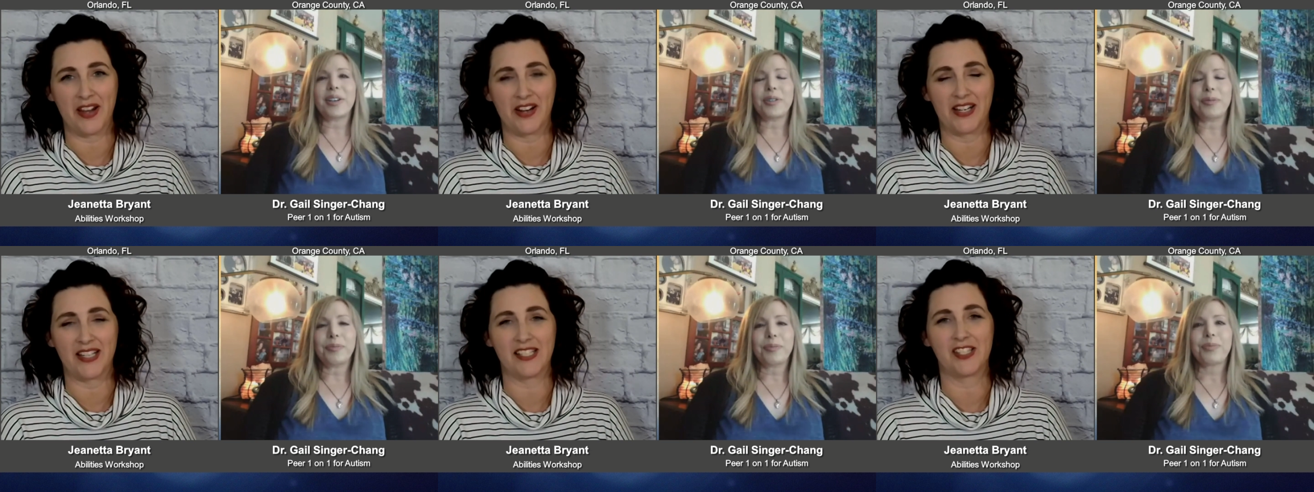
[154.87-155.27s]

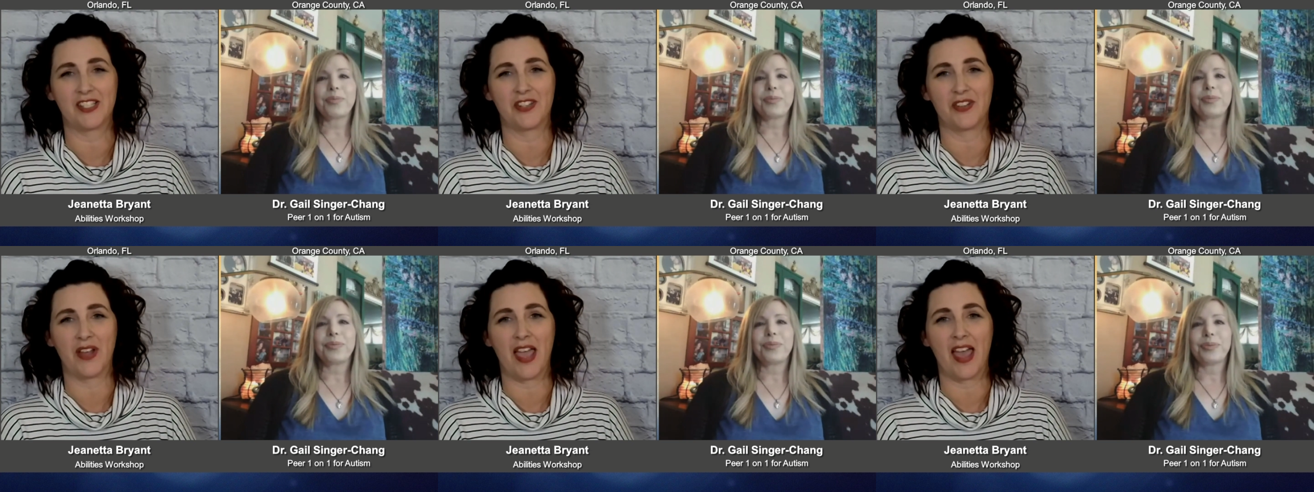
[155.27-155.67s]
Speaker 1: parents
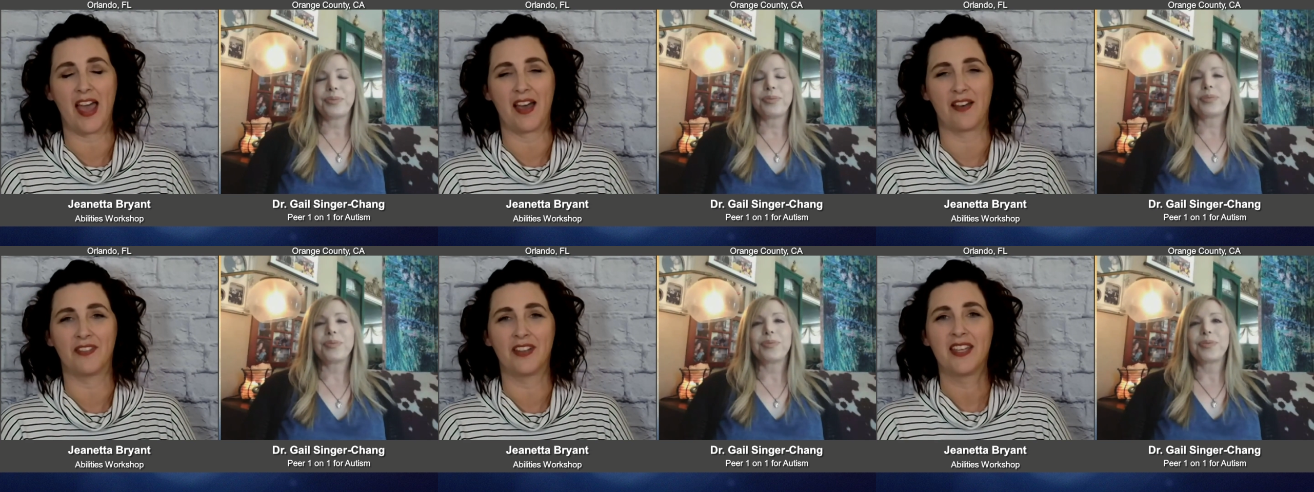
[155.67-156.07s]
to
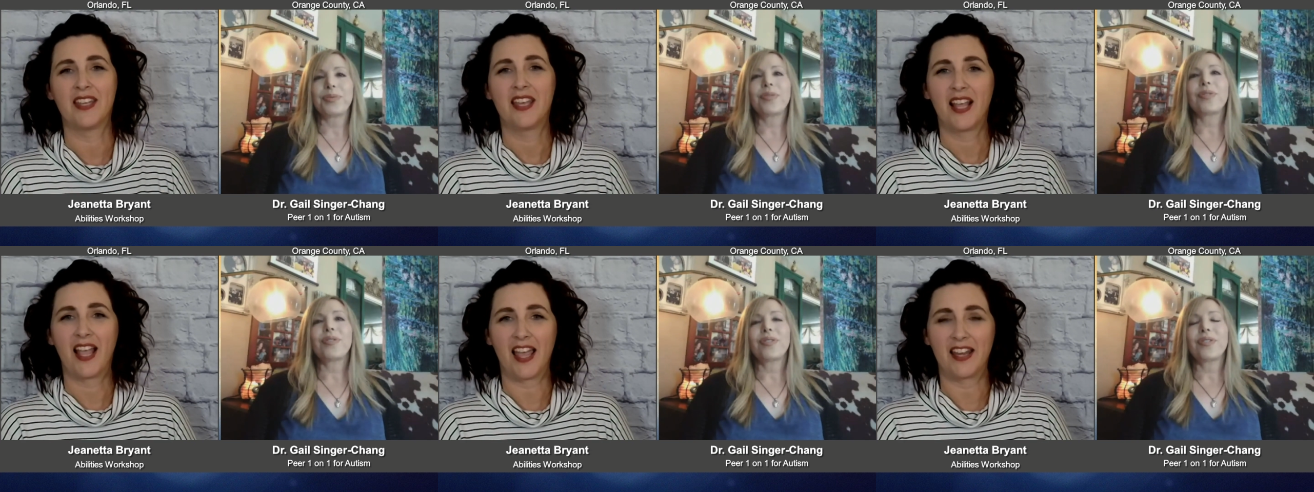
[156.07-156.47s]
have
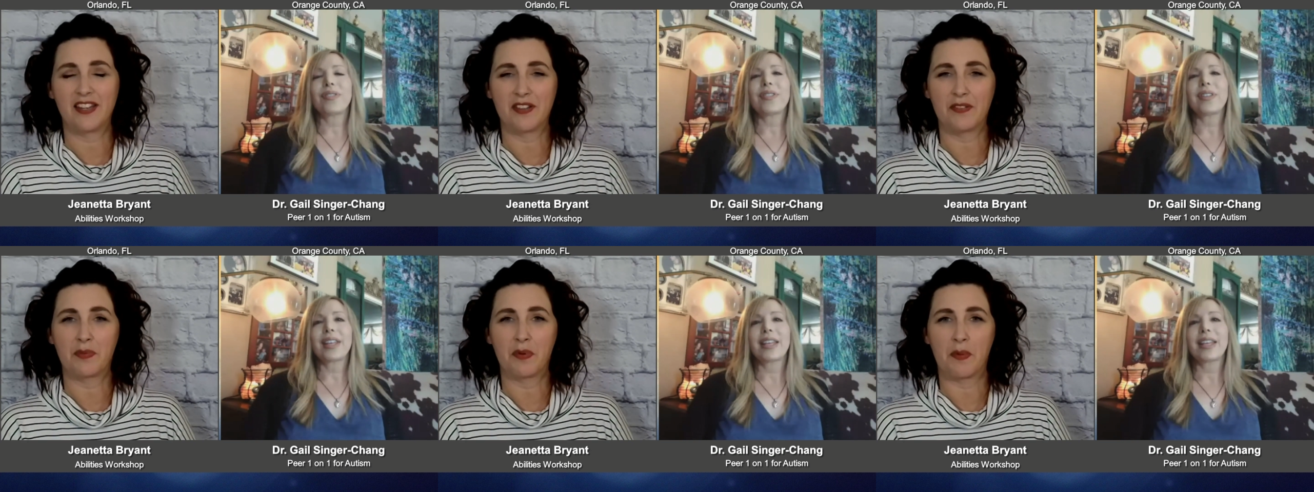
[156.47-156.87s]
kind
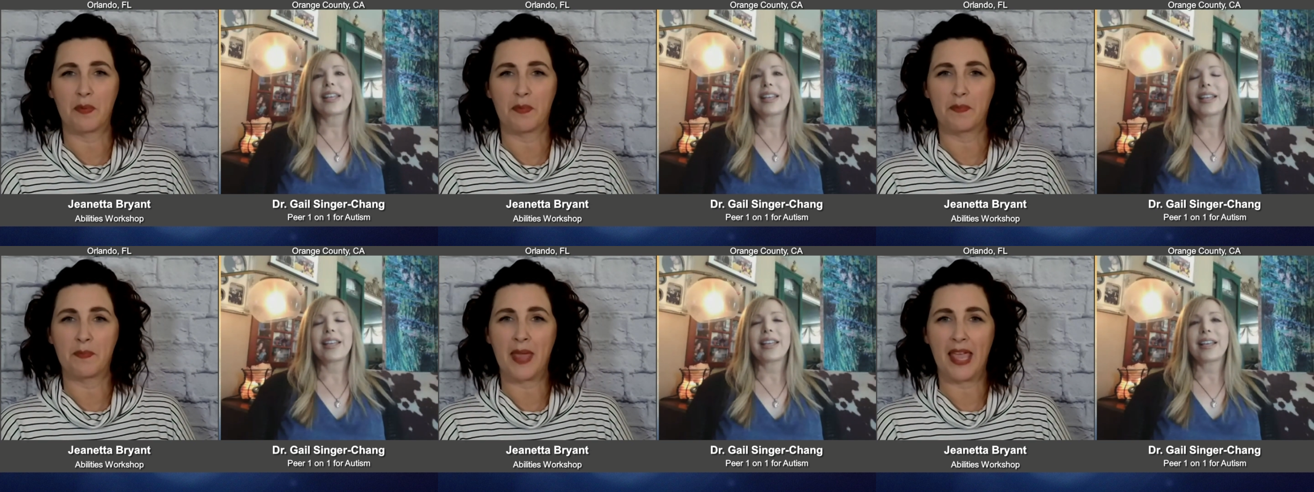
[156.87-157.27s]
of
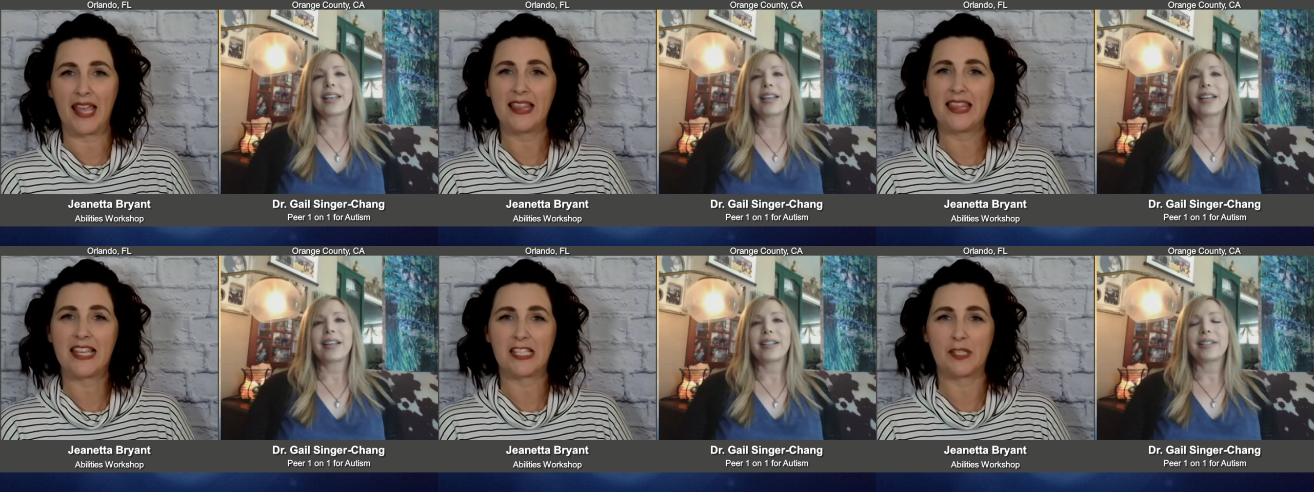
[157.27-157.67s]
made
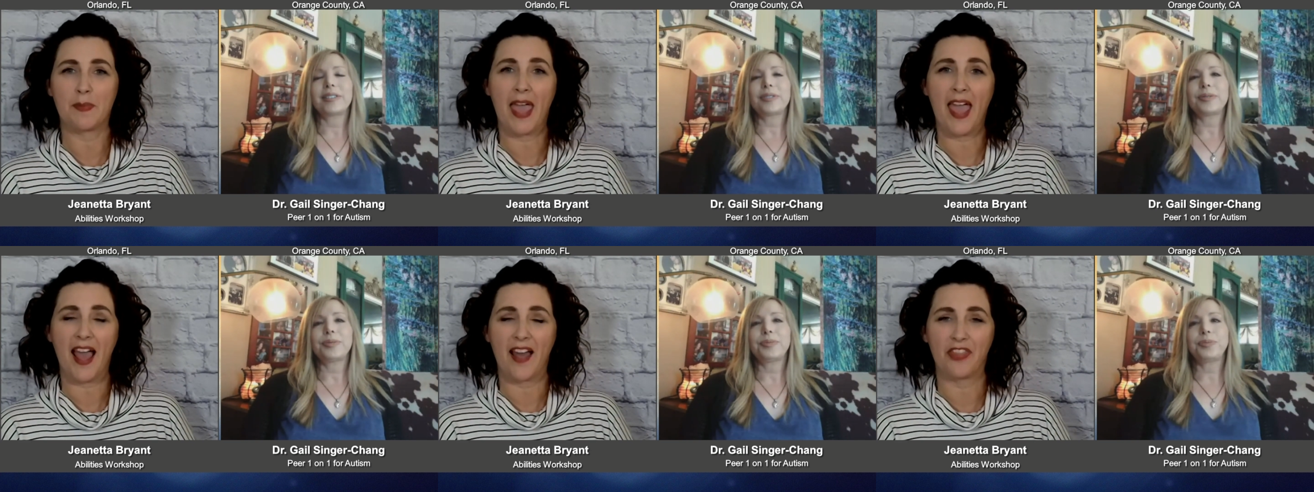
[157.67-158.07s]
this
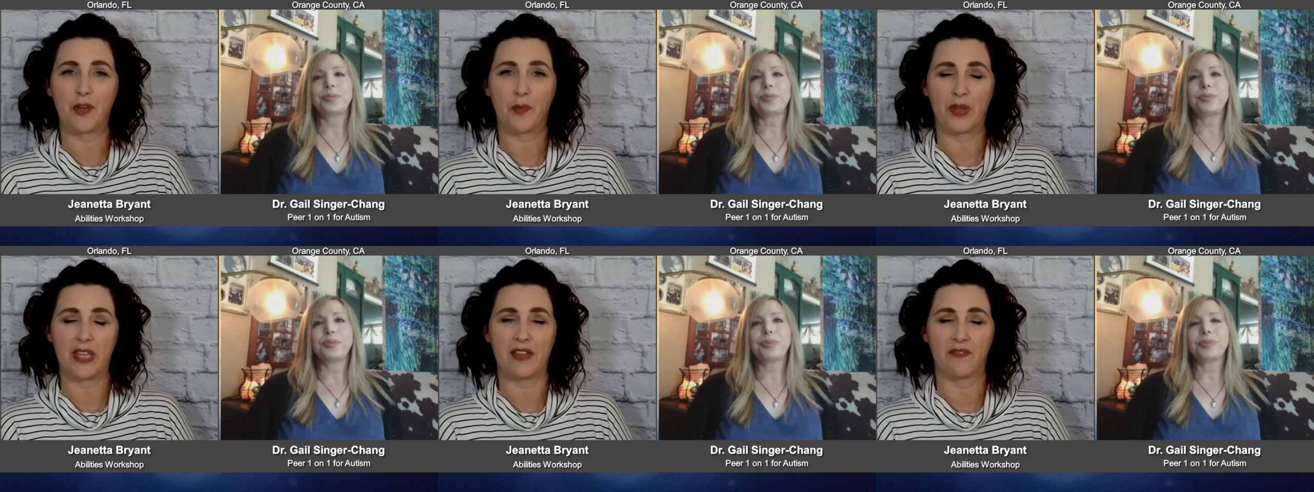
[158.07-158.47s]
path that
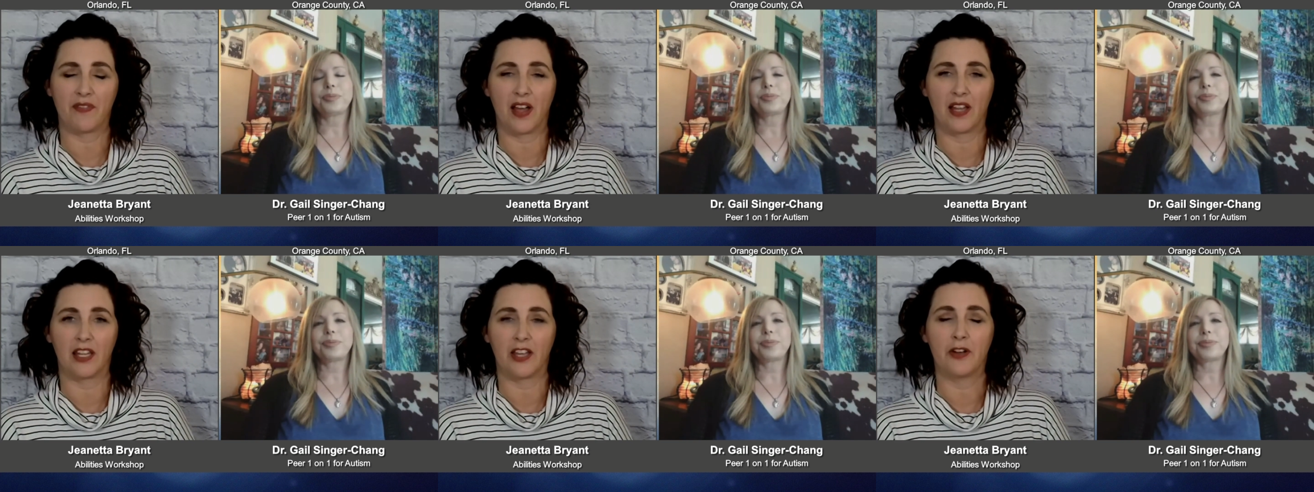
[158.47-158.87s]
we can
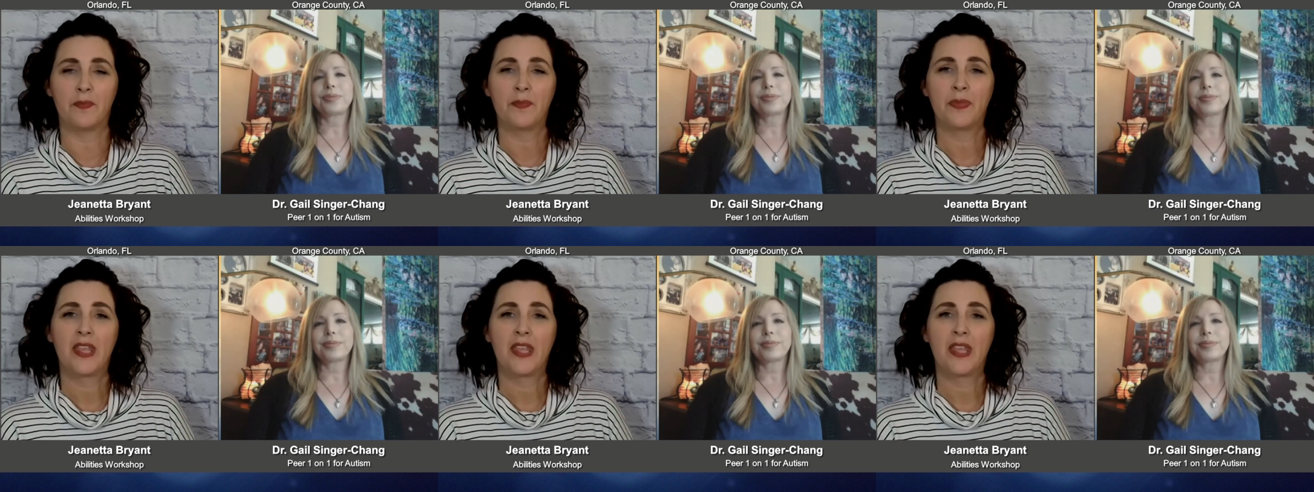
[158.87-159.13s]
follow.